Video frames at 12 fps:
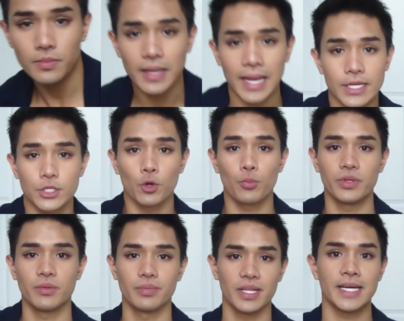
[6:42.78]
Had to open the
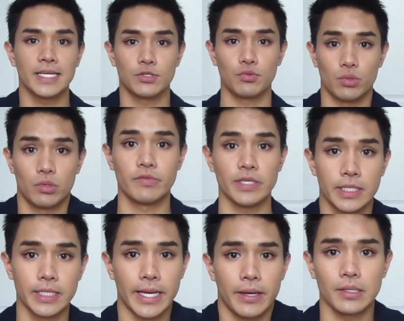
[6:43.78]
blinds. We were
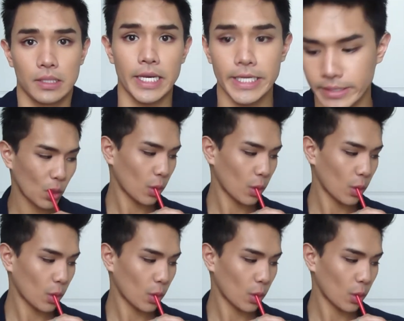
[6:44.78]
running out of light.